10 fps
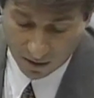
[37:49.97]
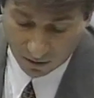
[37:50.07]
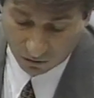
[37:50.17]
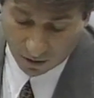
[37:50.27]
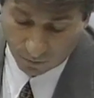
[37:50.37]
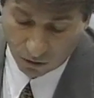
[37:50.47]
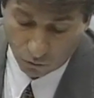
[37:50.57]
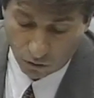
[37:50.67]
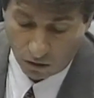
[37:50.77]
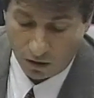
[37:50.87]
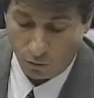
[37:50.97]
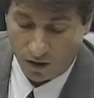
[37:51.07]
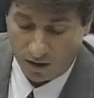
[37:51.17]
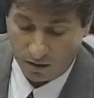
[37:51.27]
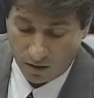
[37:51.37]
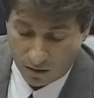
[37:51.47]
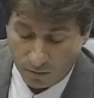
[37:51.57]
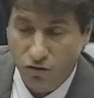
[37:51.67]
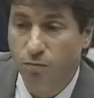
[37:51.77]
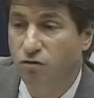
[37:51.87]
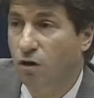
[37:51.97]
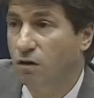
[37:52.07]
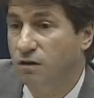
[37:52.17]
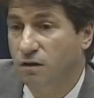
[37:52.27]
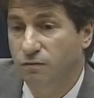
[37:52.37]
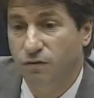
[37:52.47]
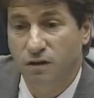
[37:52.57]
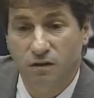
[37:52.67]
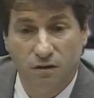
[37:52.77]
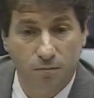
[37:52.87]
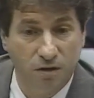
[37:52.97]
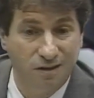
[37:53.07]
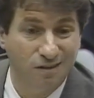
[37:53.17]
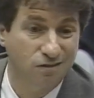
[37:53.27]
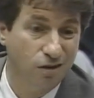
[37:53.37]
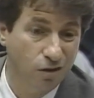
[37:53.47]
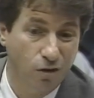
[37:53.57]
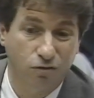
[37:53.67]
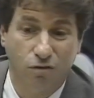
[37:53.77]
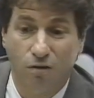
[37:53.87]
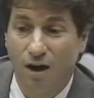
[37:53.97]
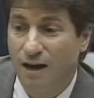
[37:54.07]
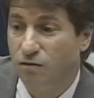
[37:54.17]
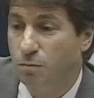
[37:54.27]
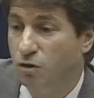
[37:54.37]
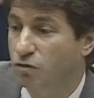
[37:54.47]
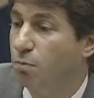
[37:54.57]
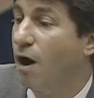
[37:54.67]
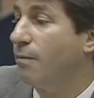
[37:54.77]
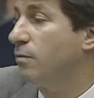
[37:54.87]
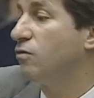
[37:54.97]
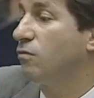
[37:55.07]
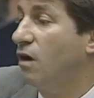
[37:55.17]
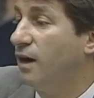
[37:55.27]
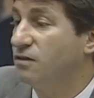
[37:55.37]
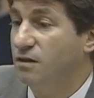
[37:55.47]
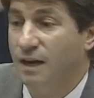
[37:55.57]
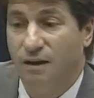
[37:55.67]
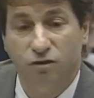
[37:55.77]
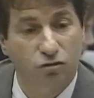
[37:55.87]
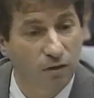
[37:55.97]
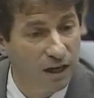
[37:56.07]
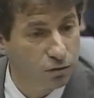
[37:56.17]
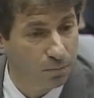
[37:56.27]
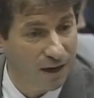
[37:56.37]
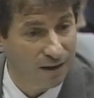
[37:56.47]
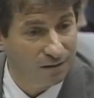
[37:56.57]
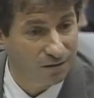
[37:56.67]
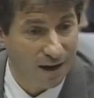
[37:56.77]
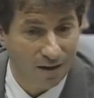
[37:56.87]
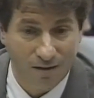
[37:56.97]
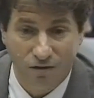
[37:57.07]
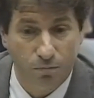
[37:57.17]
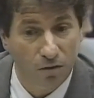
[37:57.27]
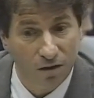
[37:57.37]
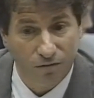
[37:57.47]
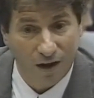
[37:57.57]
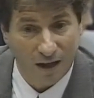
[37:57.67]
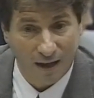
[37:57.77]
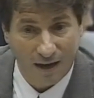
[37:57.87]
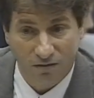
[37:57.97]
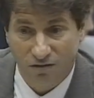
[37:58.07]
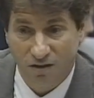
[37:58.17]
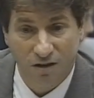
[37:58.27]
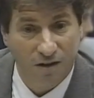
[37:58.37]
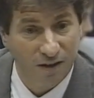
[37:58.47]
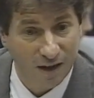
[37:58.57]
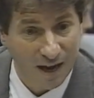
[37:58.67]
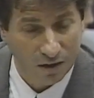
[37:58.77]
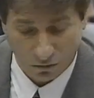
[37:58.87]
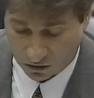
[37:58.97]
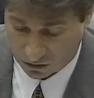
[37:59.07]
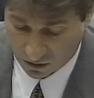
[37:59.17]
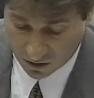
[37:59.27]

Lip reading: There's something wrong when Ms. Mazzola conveniently begins to close her eyes because problems arise on how the trash bag is carrying this blood vial out sitting on the couch.